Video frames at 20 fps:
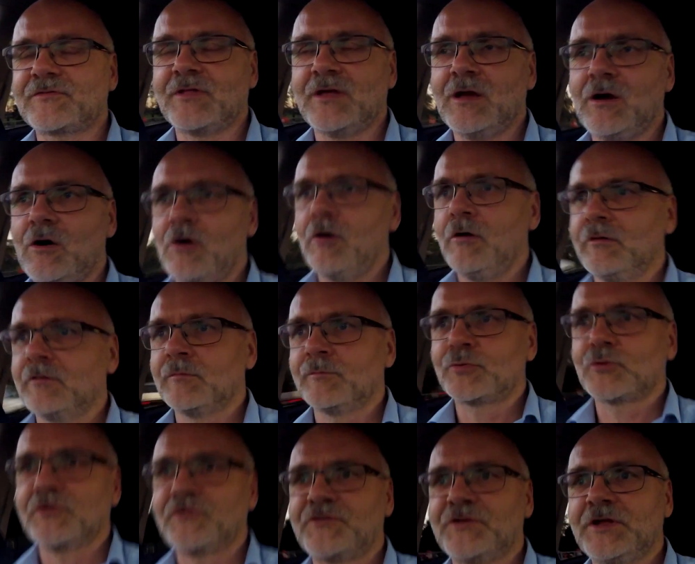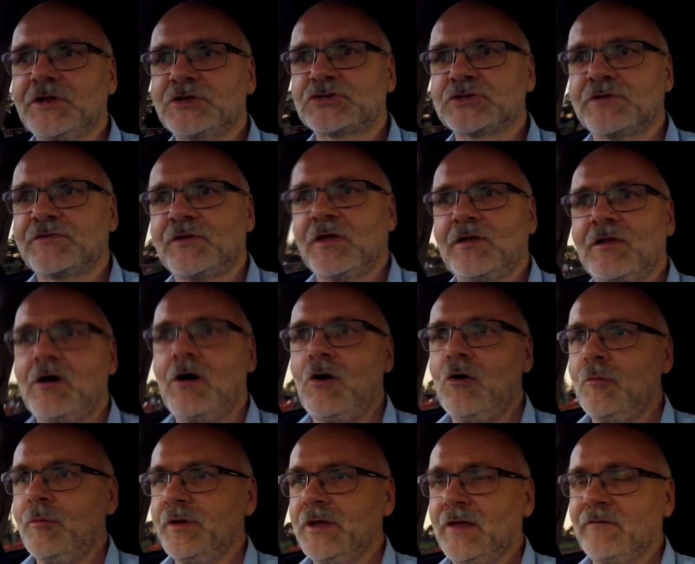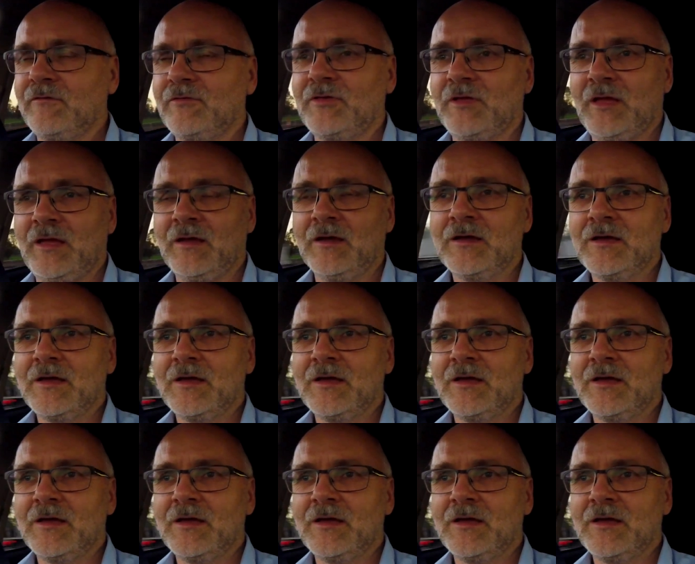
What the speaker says: their own procedures at home and everything,